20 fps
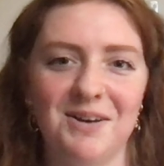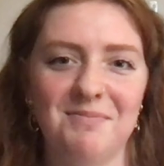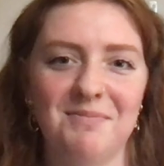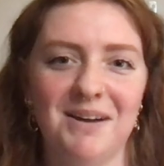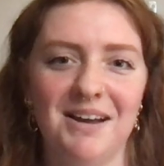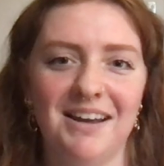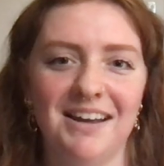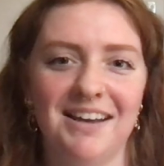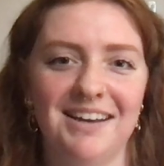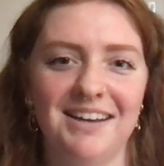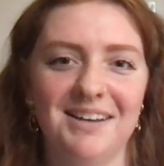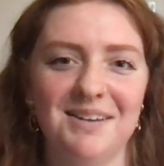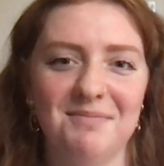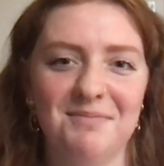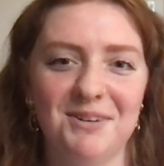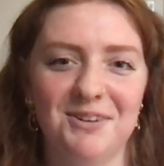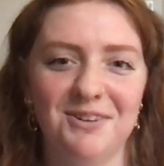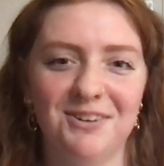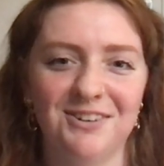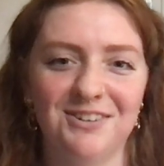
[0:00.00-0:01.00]
my
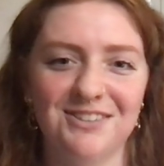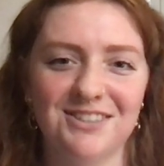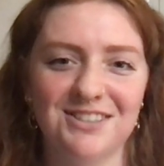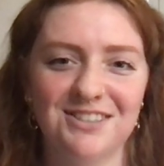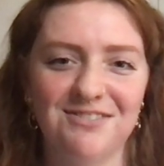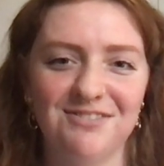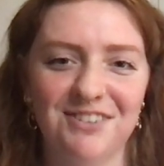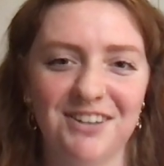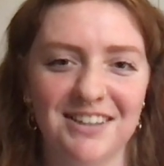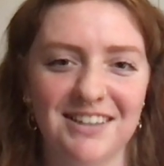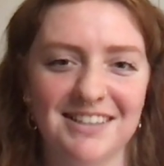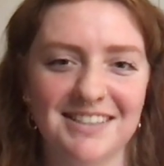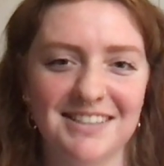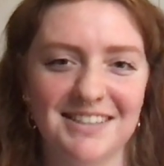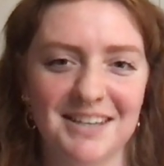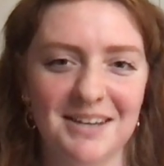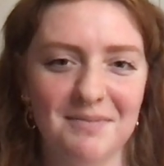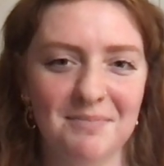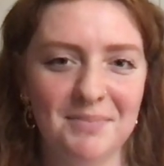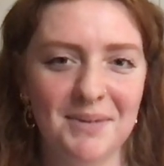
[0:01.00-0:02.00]
computer just fell
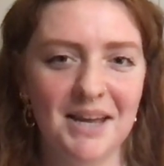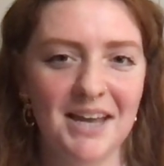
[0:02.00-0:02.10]
asleep.